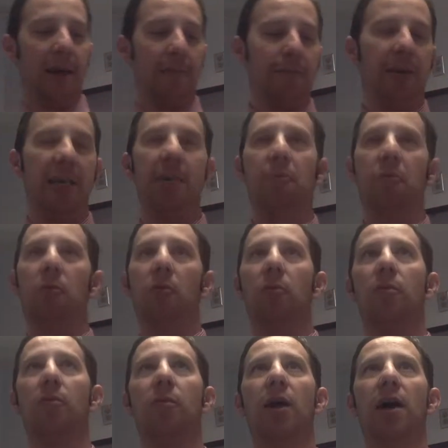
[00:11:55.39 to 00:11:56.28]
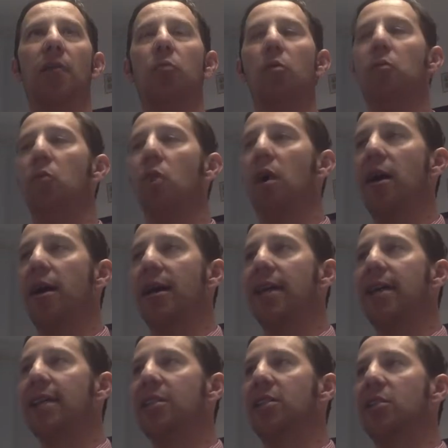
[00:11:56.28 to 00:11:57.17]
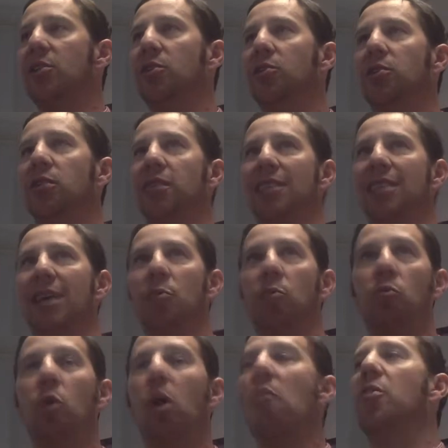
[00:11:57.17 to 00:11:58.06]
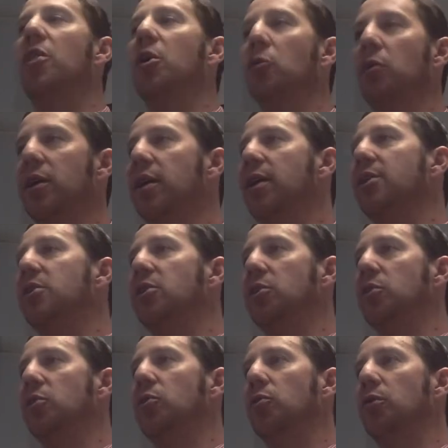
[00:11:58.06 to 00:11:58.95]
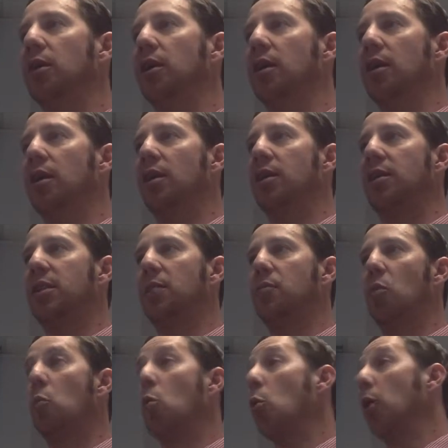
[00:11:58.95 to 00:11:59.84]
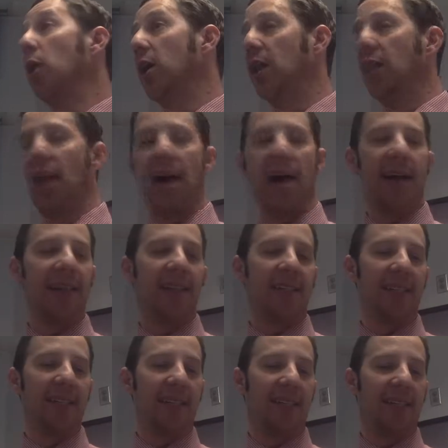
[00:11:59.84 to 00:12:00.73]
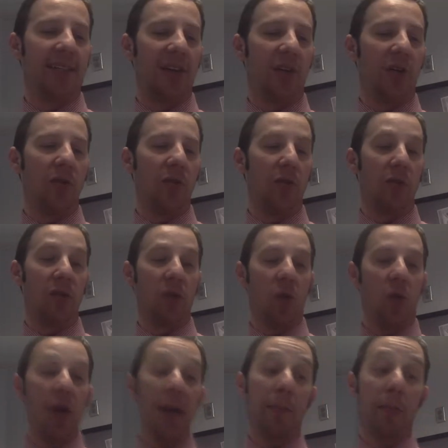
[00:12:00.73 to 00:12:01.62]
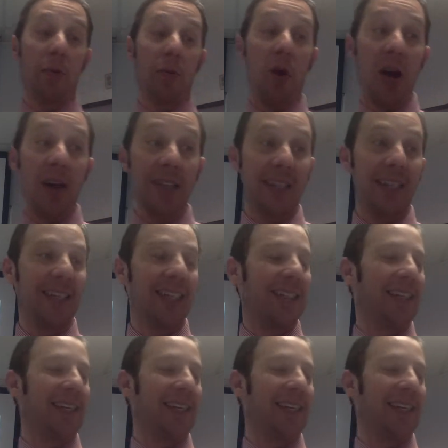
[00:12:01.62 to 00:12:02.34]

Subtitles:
people were brought in to decide what they were going to do to memorialize. And so there was quite a process,